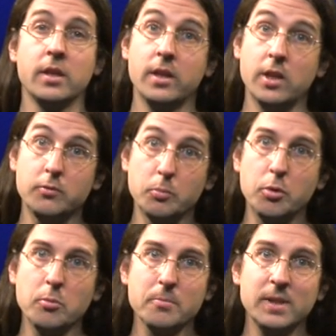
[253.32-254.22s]
If the
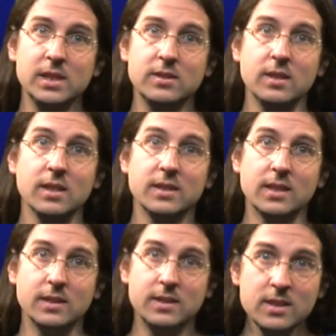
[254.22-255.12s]
probability
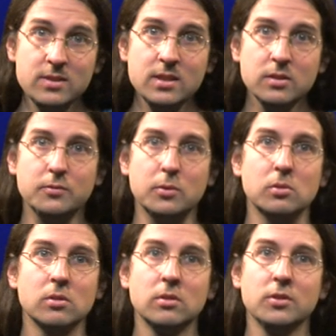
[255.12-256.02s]
that this interval
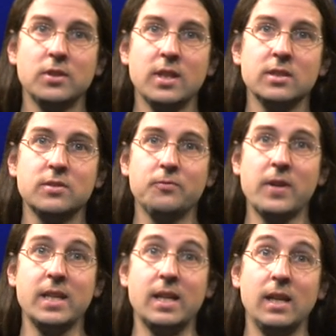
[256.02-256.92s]
contains
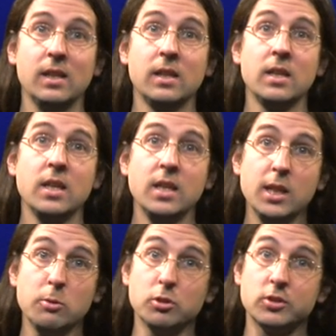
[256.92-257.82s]
theta
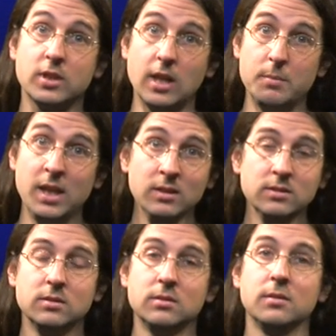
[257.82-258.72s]
equals gamma
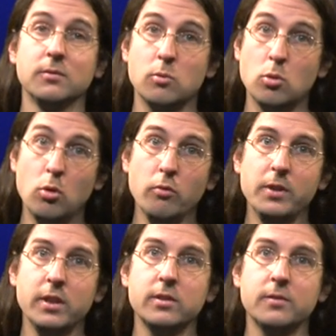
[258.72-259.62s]
for all
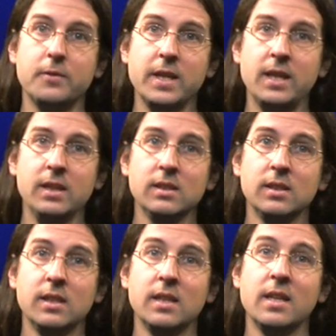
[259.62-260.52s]
values of theta,
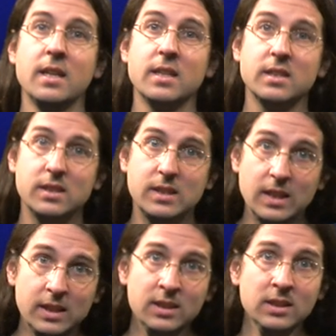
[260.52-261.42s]

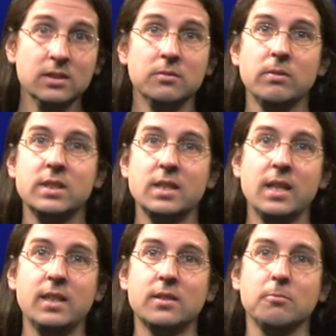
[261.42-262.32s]
then we say
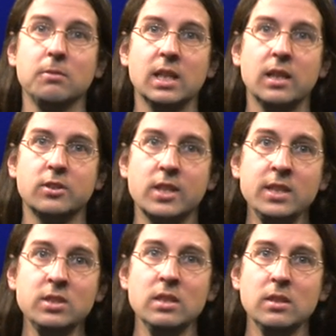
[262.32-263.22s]
that the
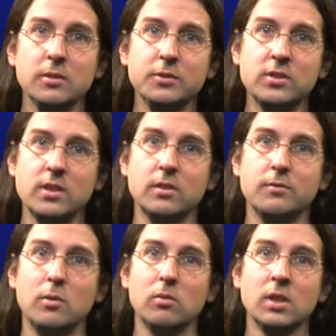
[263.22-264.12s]
realization of this
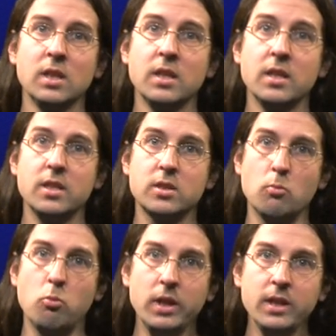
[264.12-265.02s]
interval is a
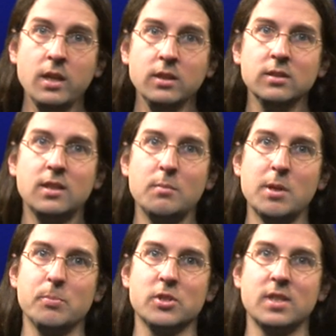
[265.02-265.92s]
100 gamma
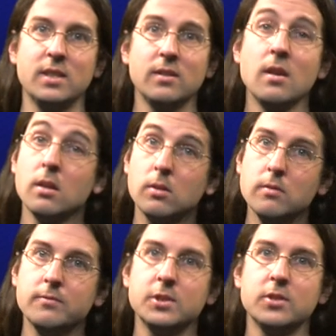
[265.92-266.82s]
percent
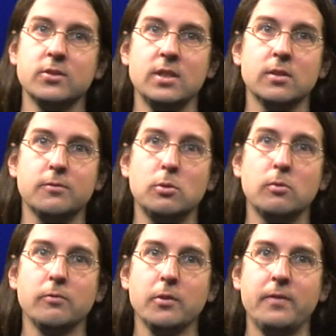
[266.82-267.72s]
confidence interval
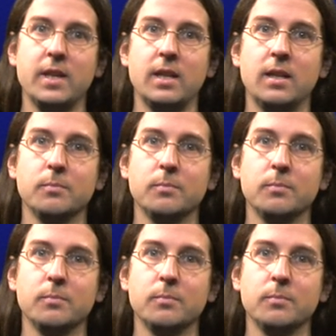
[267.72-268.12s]
for theta.